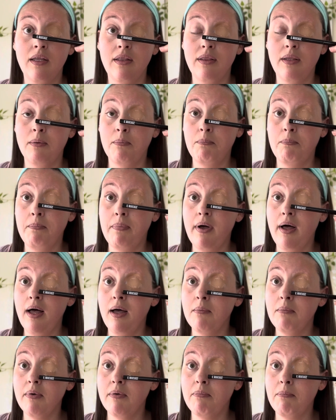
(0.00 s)
the
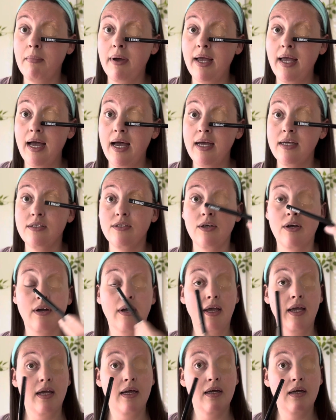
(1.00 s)
bottom of my eye
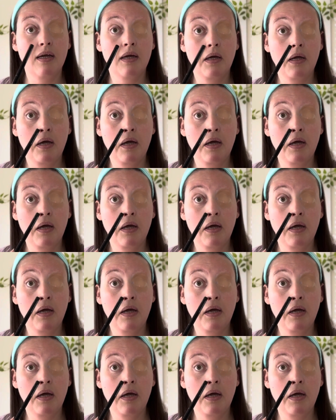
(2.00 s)
socket